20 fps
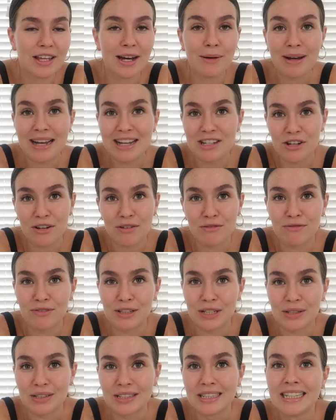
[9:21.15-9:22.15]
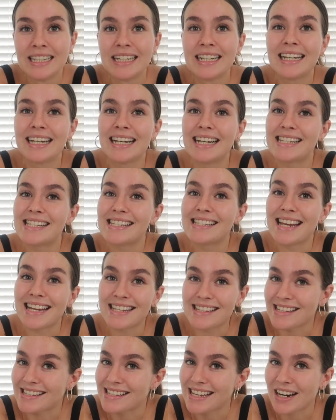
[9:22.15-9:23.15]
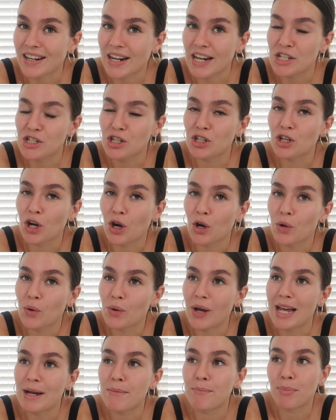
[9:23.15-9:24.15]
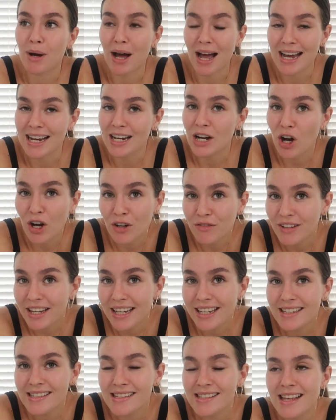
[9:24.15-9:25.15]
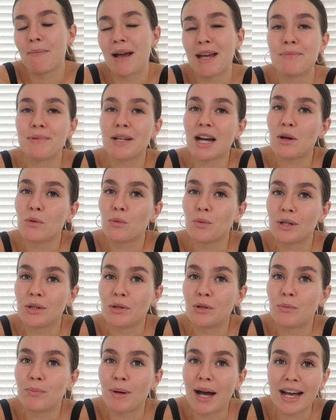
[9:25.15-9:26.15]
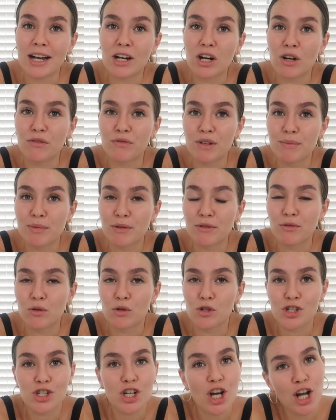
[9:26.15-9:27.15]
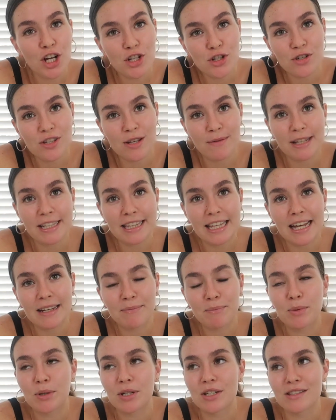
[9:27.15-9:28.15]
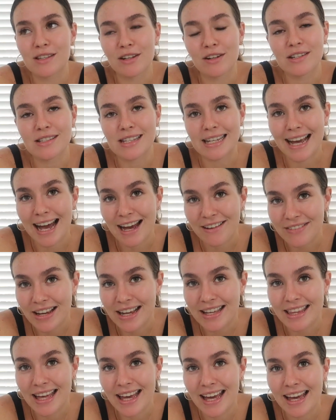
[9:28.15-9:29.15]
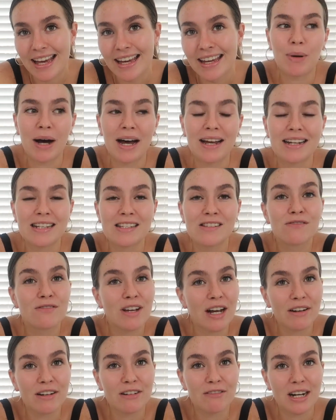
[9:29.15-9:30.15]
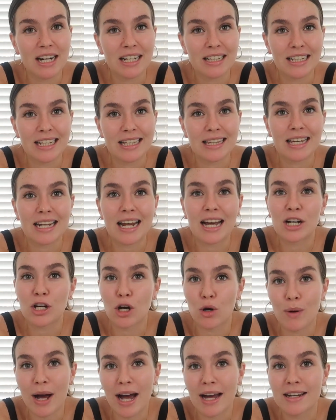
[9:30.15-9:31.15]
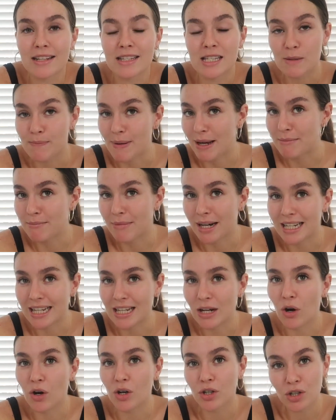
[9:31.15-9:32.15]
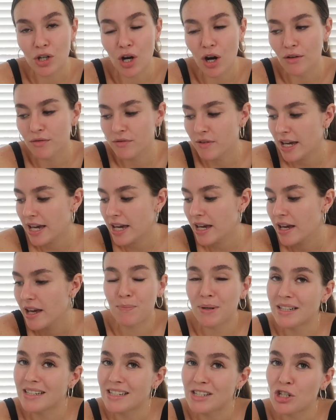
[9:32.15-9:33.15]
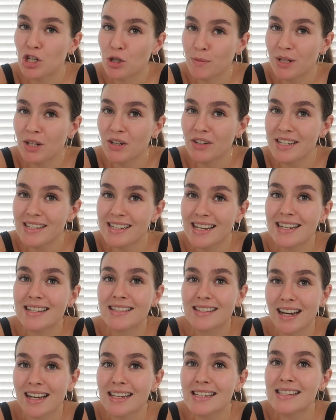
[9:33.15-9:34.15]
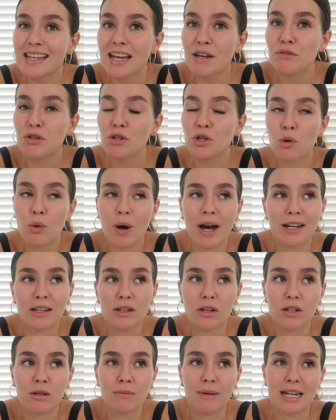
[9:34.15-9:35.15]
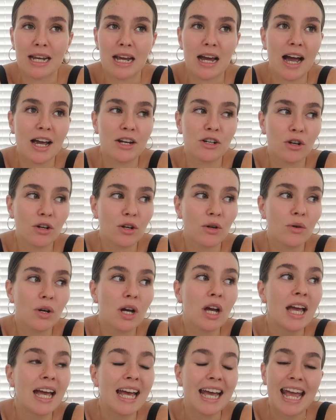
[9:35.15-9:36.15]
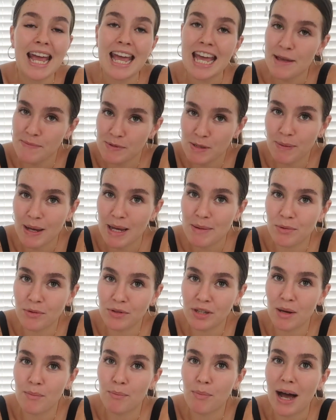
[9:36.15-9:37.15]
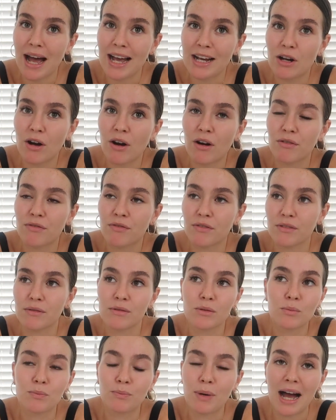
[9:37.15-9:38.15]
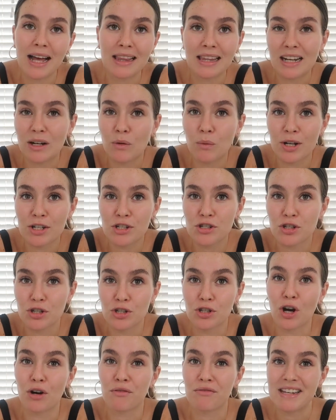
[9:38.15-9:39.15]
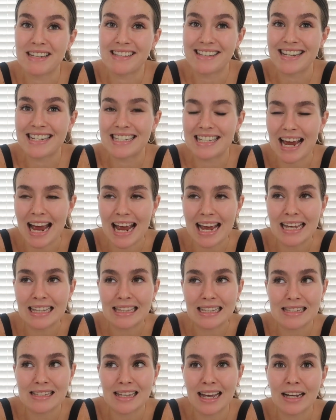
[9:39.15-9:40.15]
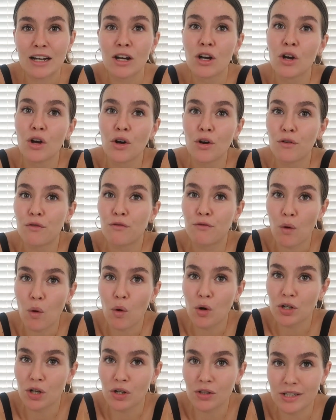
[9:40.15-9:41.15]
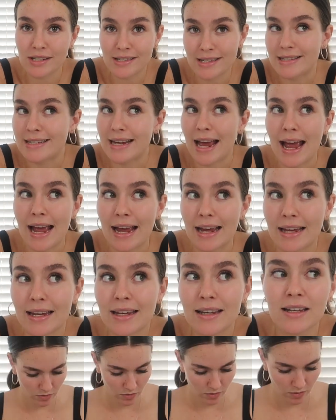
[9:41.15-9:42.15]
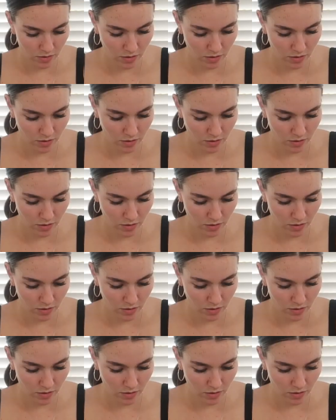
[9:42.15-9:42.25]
That way I don't feel it's necessary to go and buy coffees. Maybe I will buy a coffee before church or something like that, because there is a cafe there, but it's very rarely that I go out and spend money on coffee. But to be honest, it does save you quite a lot of money. I know heaps of people that buy like 1 to 2 coffees a day. That's like $4 a day.